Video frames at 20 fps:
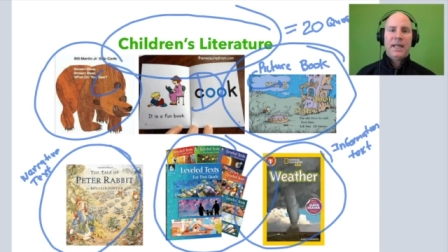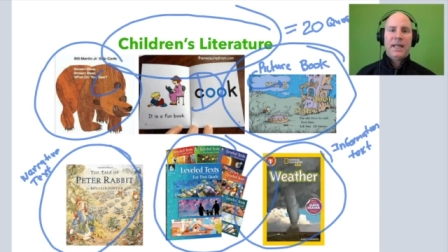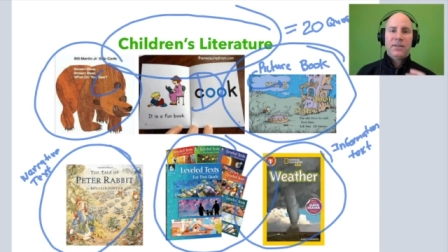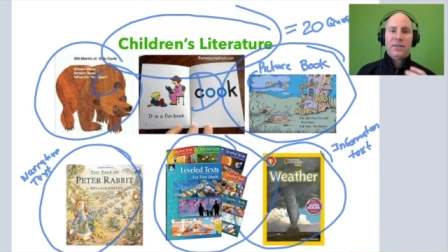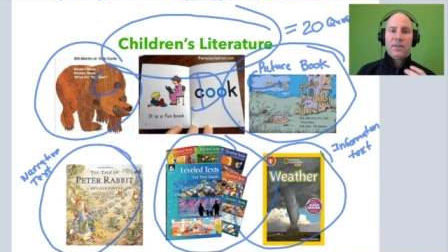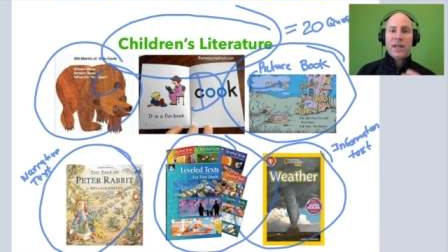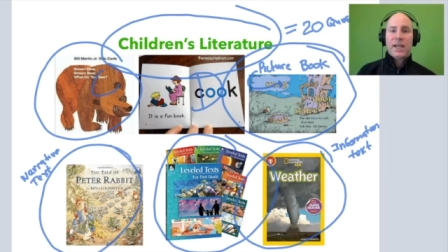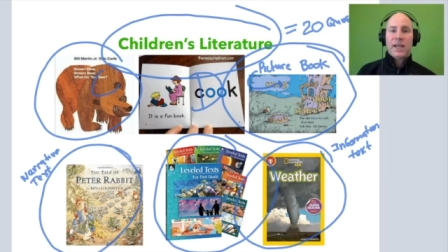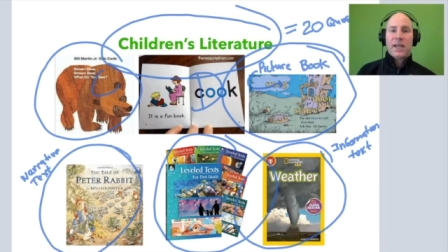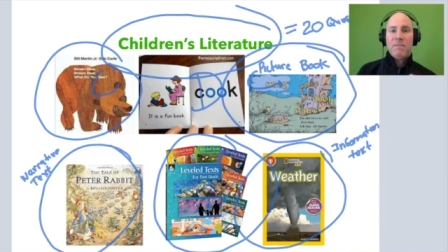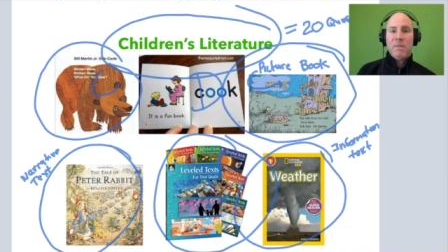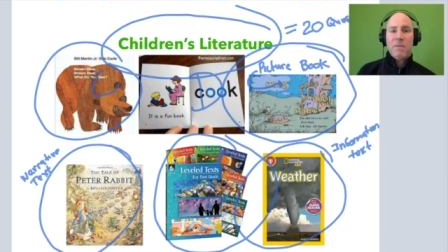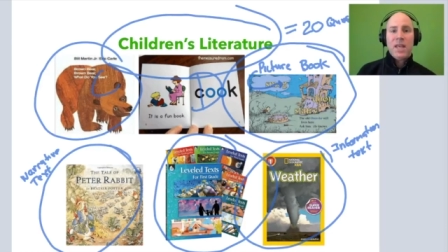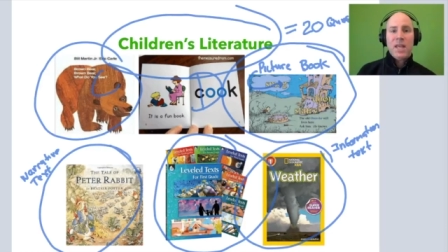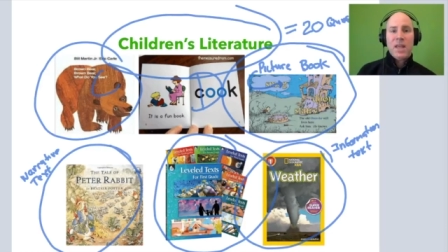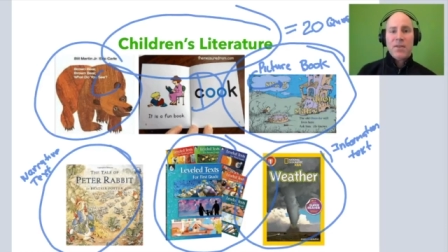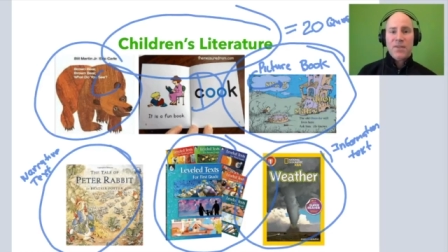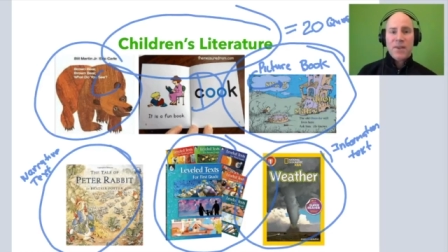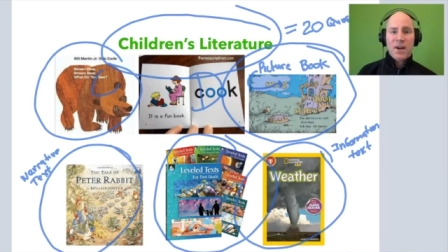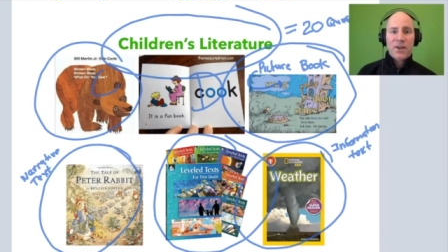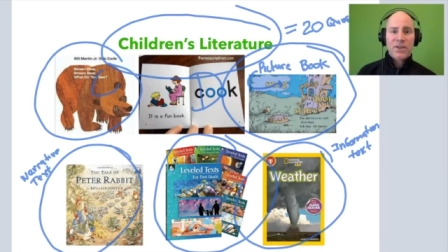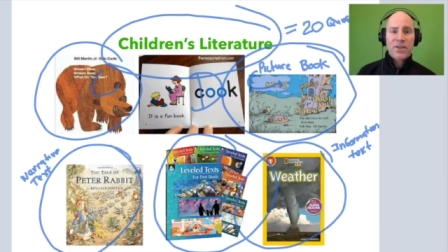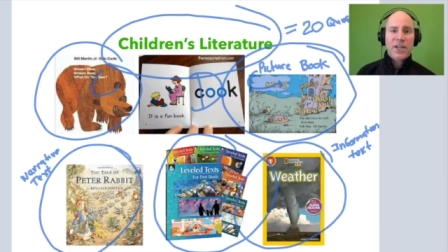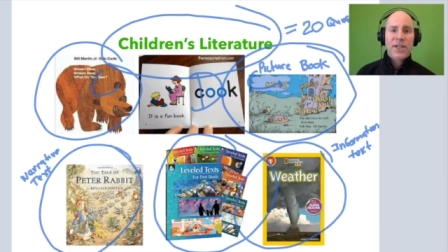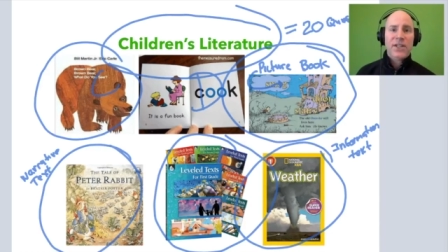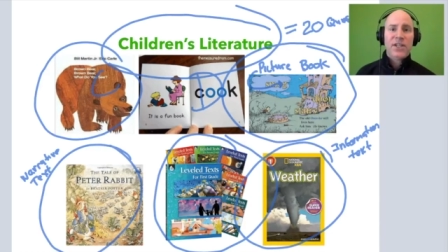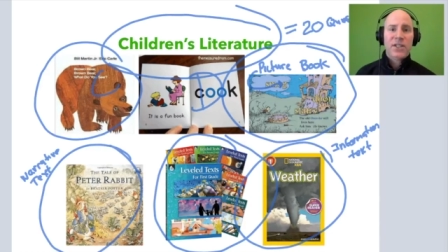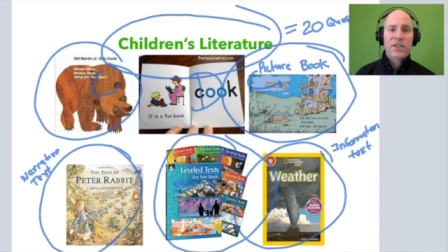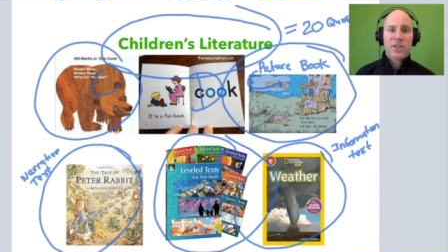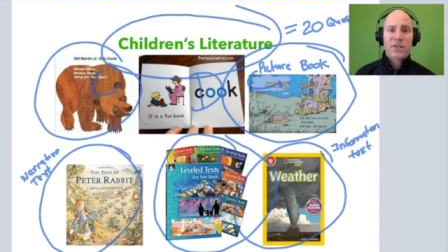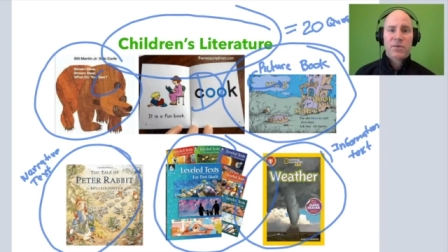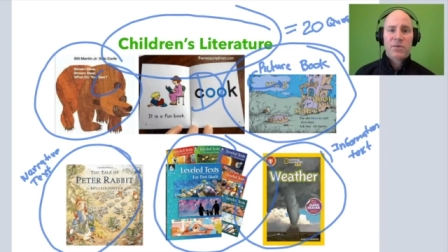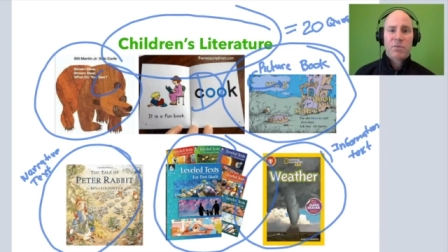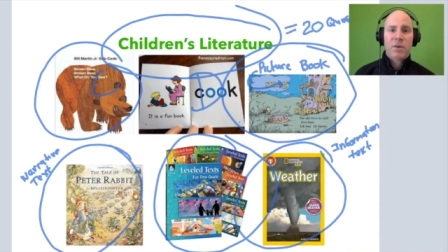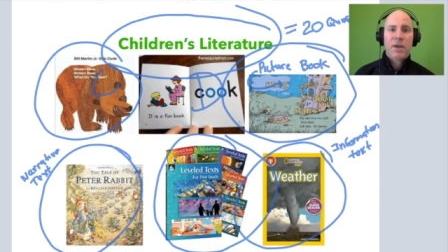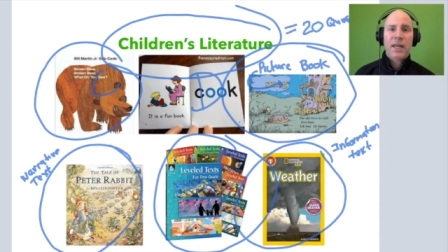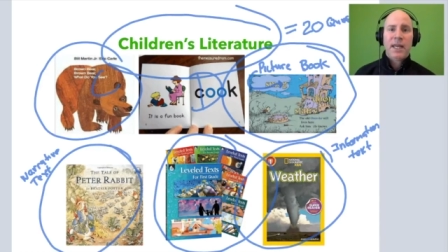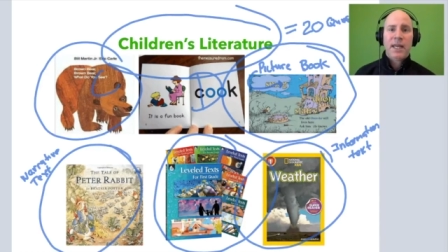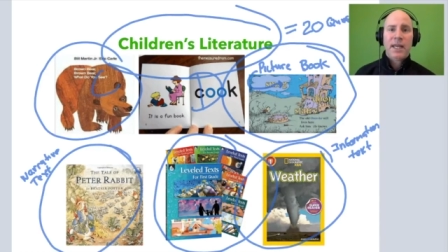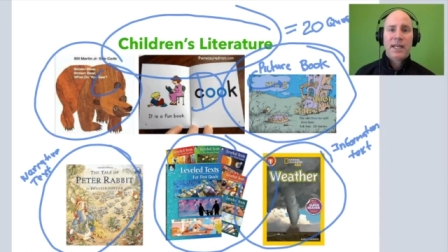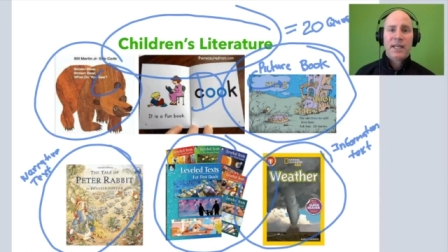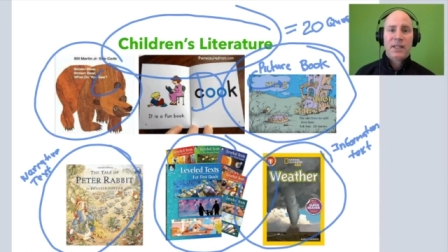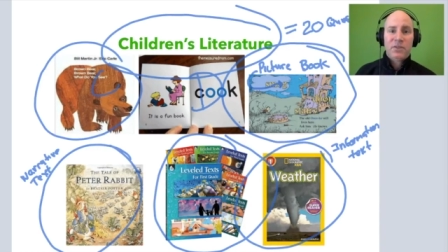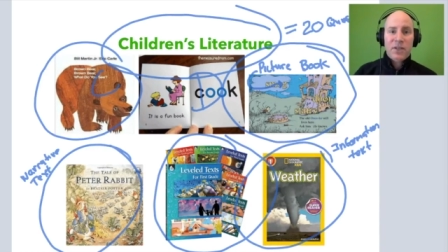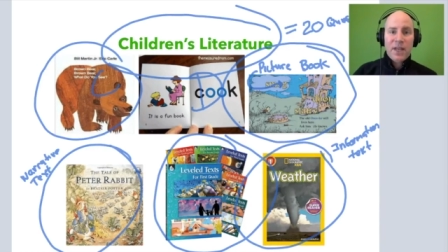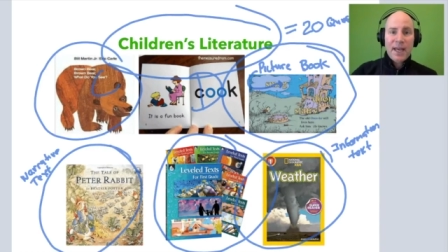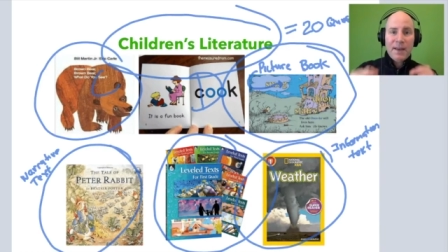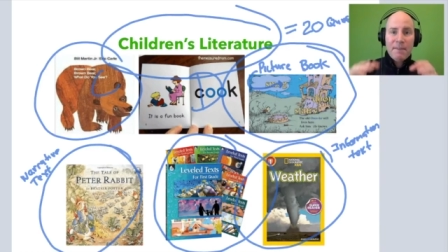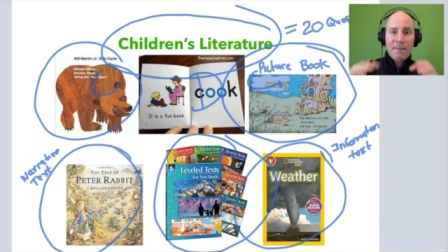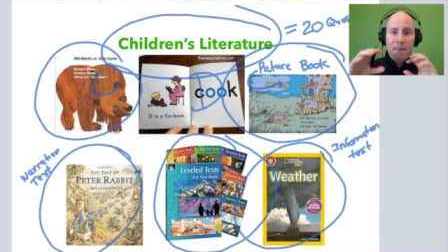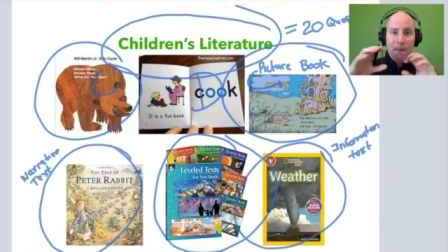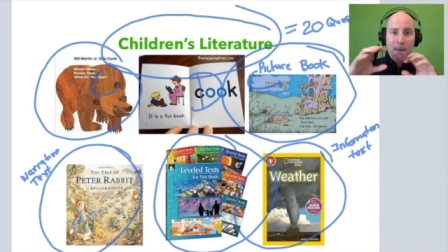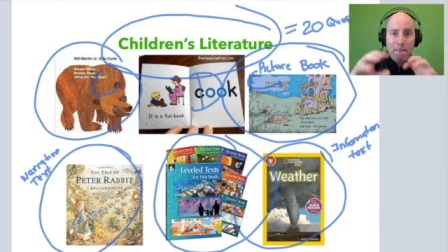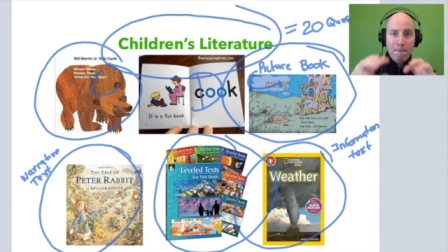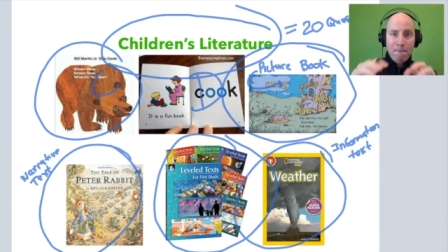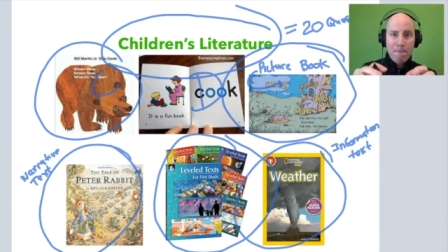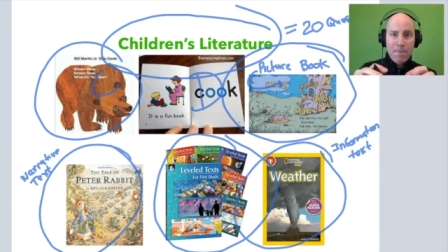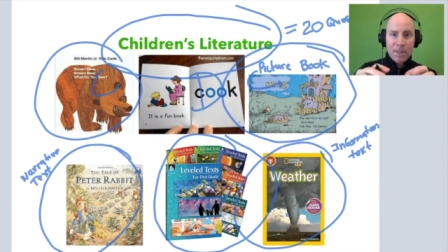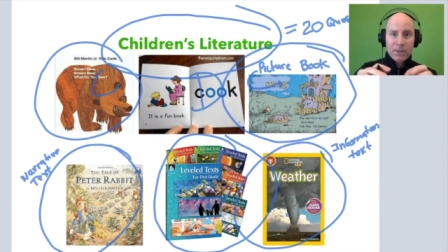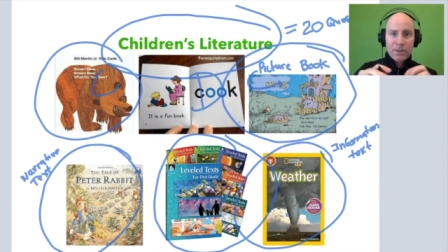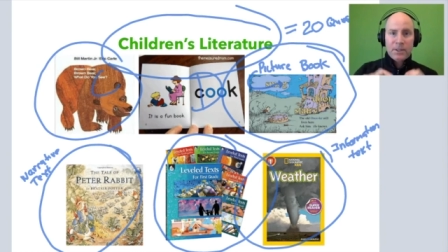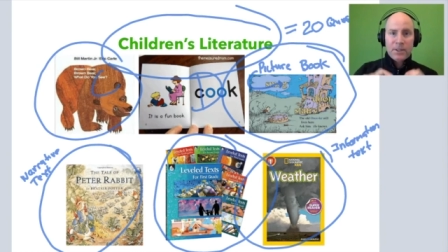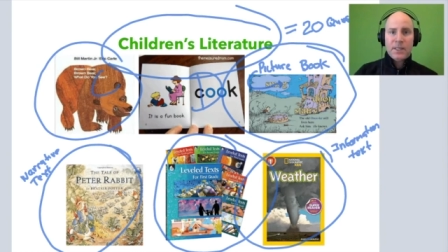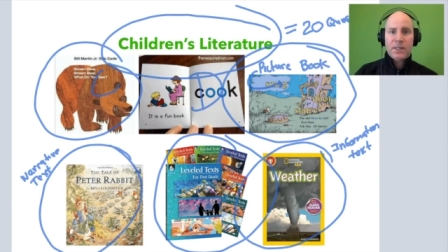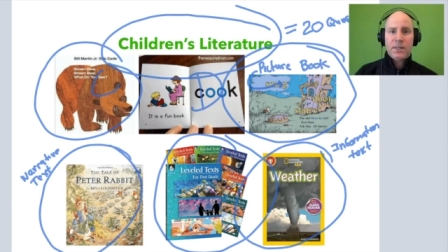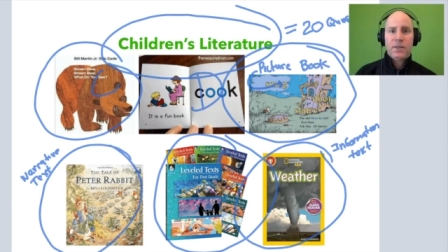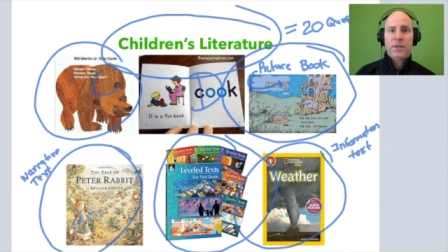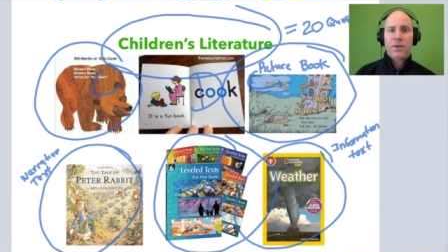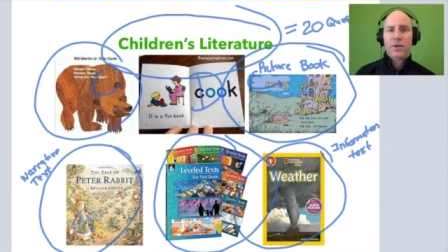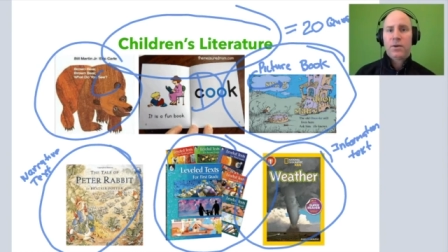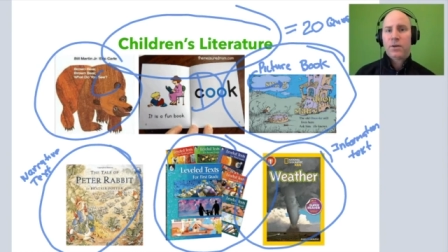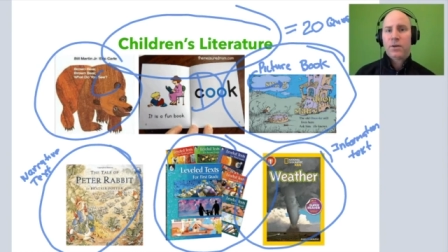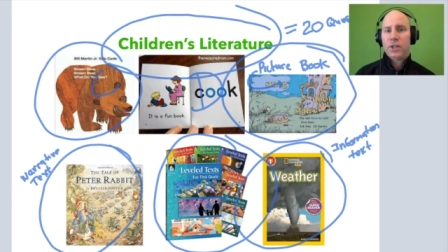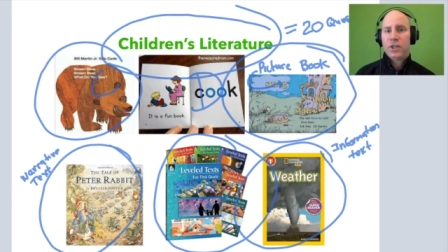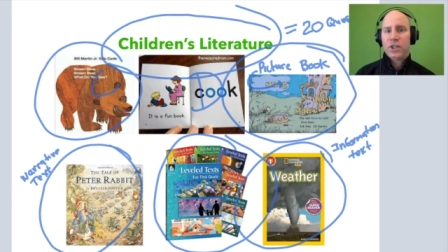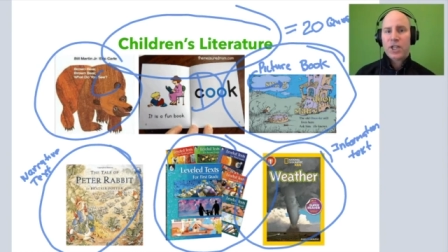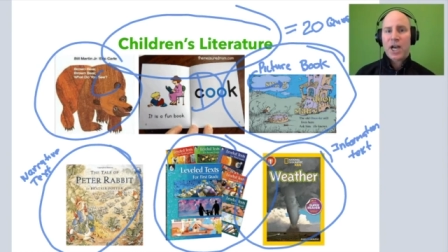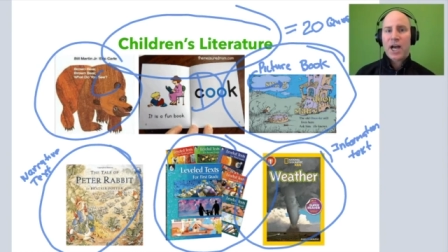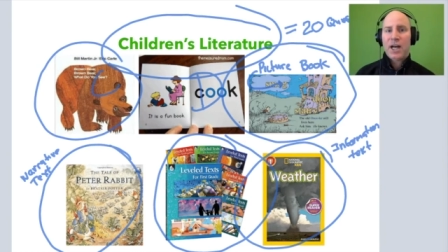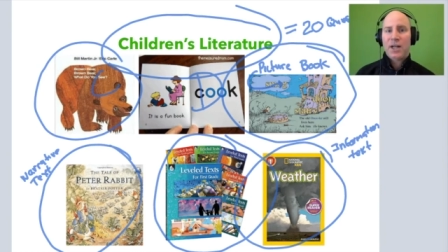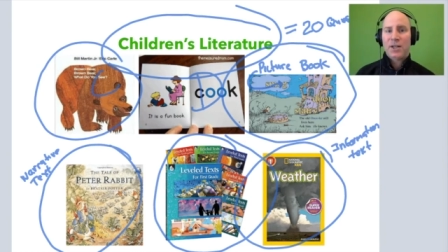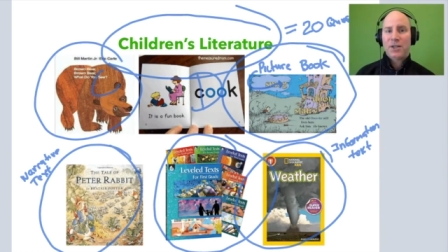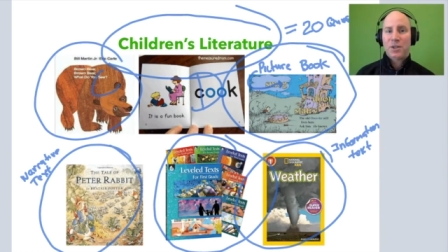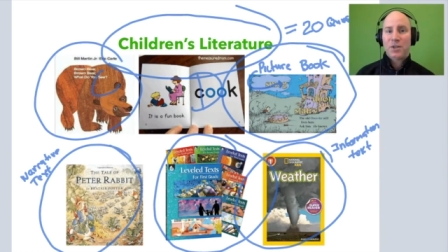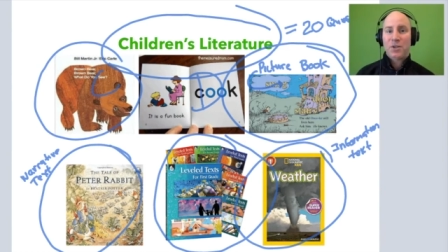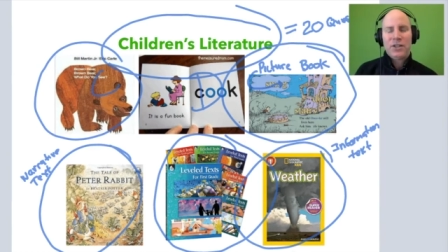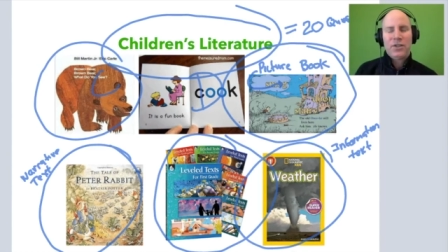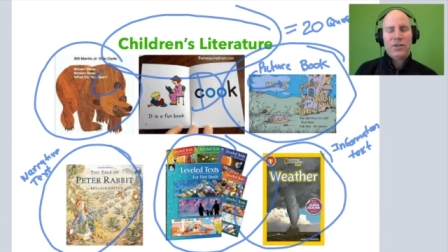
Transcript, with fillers: It's like a mini foundations of reading exam built into the early childhood.